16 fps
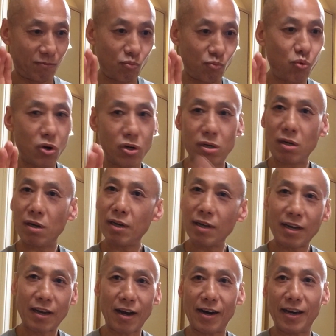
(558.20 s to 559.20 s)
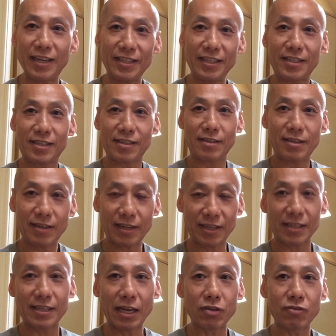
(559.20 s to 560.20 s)
wood, ice,
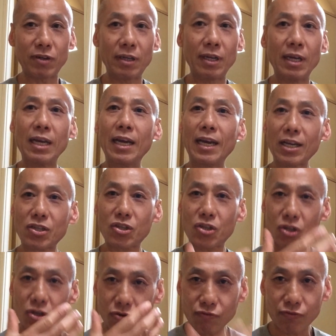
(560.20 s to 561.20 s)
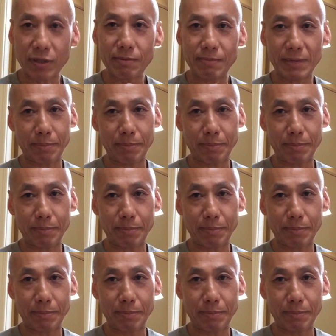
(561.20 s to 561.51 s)
etc. Extremely